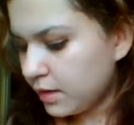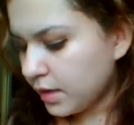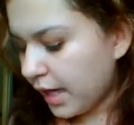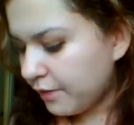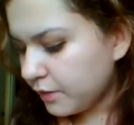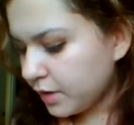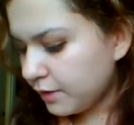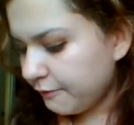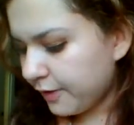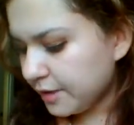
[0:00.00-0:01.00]
Now we're going
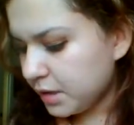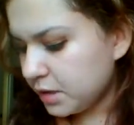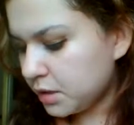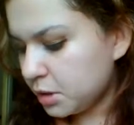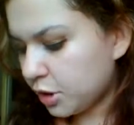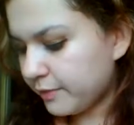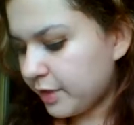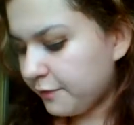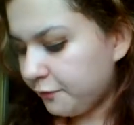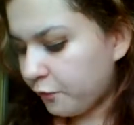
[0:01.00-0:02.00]
to find the
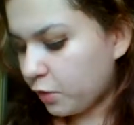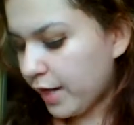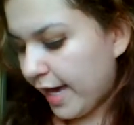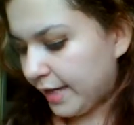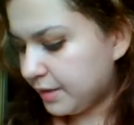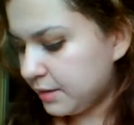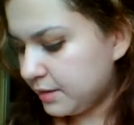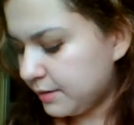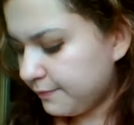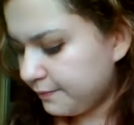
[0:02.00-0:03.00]
determinant for
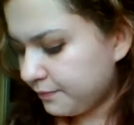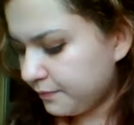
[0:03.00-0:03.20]
x.